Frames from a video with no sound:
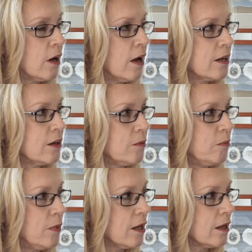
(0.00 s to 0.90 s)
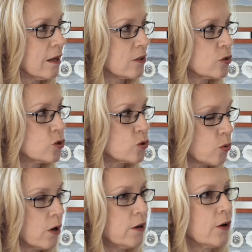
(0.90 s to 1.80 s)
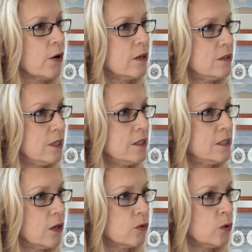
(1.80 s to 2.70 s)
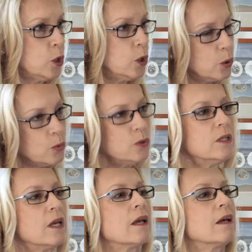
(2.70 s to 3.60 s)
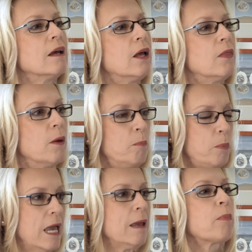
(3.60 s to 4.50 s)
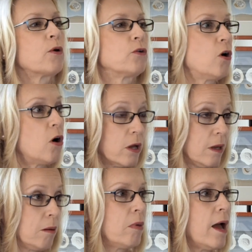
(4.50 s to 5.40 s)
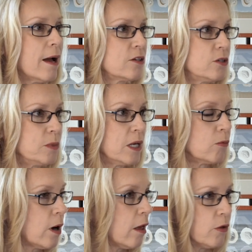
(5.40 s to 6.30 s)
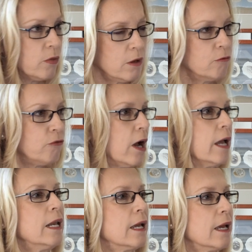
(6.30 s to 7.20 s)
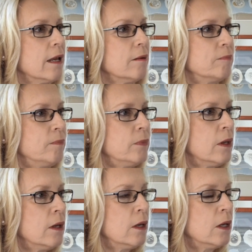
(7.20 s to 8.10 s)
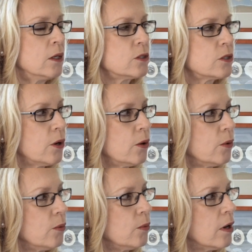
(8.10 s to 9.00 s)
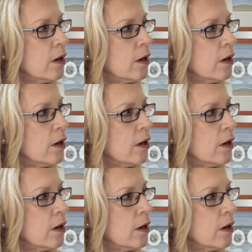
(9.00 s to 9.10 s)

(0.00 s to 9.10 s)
I could make extraordinary detail using the paper talking back to me rather than fighting it. So